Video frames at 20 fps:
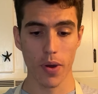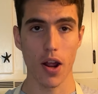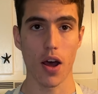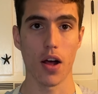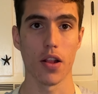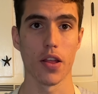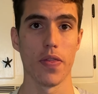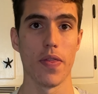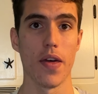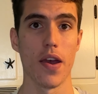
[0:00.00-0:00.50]
it
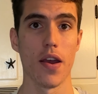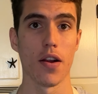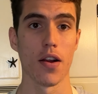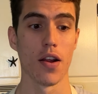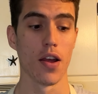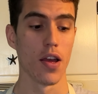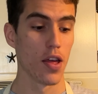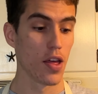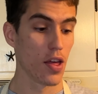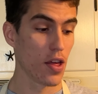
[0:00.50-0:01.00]
all in there.
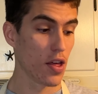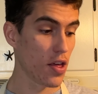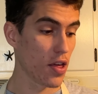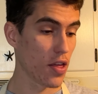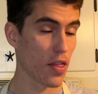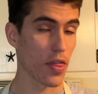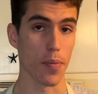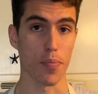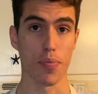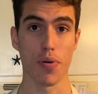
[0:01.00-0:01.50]

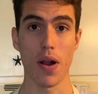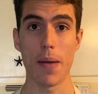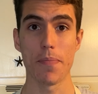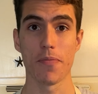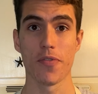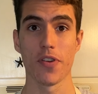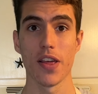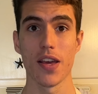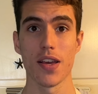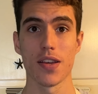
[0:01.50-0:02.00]
The
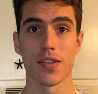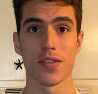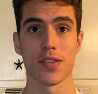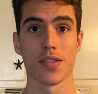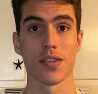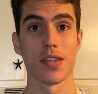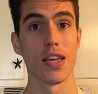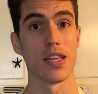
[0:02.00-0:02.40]
prep for this